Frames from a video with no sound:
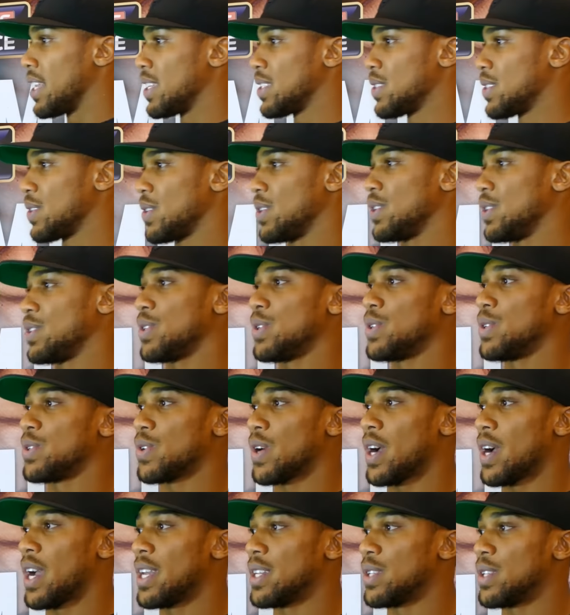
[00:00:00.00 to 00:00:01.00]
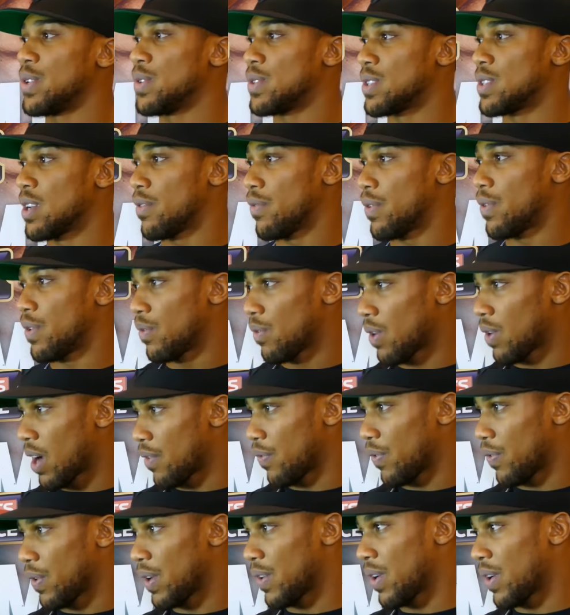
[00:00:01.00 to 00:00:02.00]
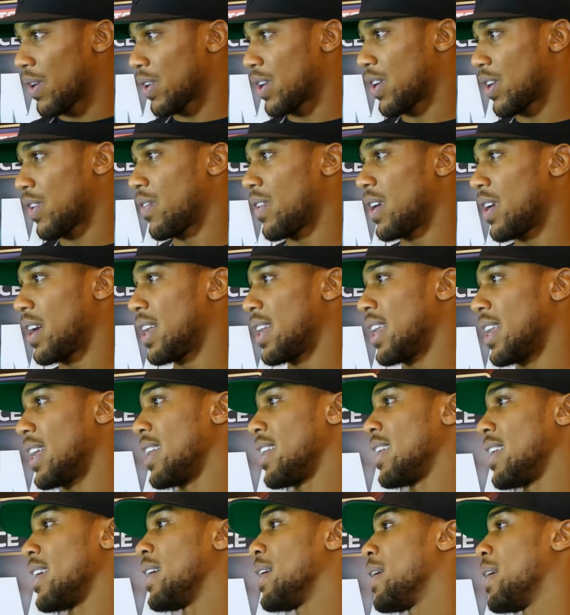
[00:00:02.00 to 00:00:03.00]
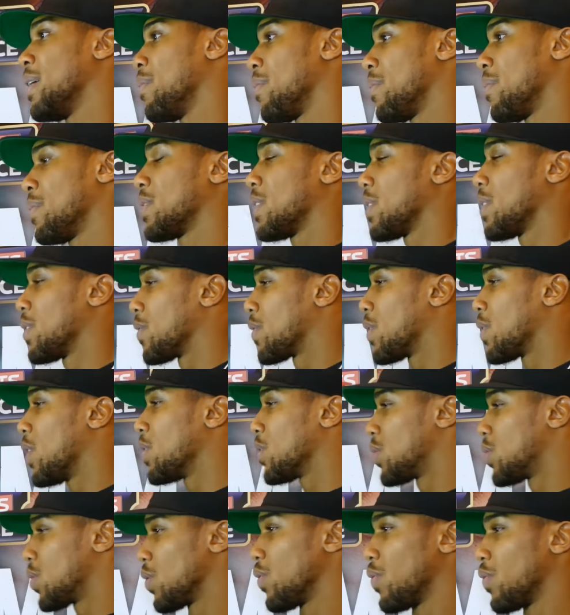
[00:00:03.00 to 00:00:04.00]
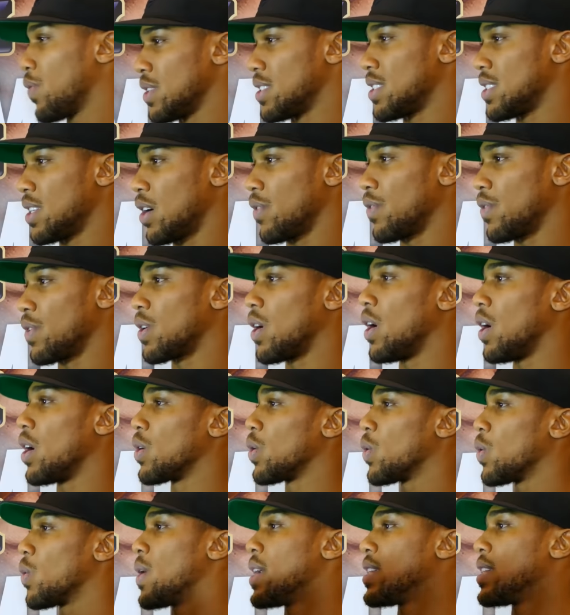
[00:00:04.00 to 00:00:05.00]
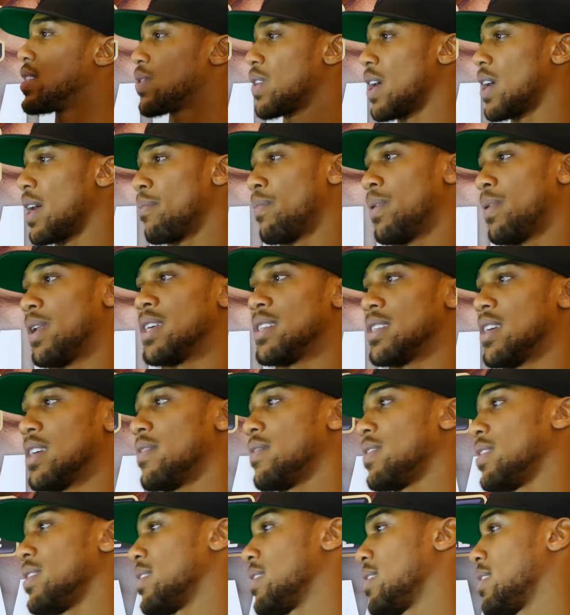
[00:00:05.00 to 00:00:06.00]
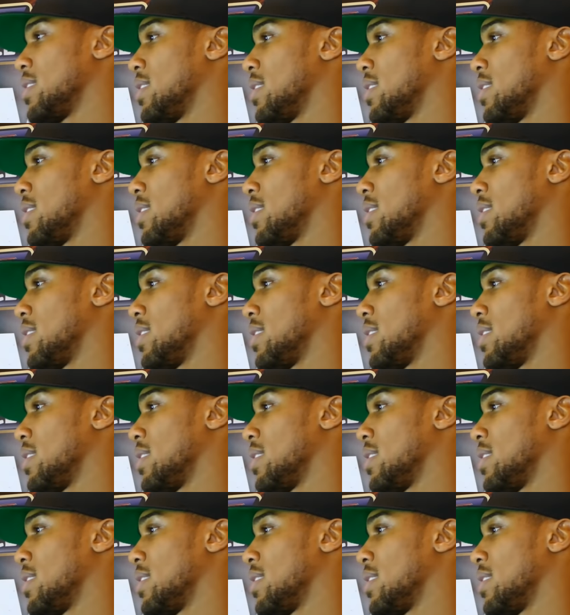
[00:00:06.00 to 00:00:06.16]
And as soon as you try and do something right for your own career, then so you've got to do for yourself. You can't always try and please others.